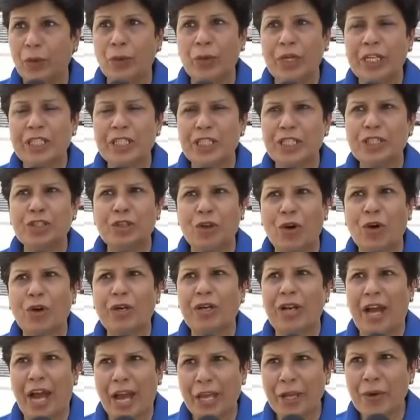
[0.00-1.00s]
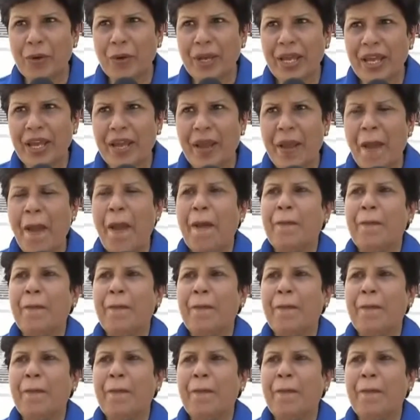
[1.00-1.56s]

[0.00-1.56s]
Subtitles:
onus is on IOA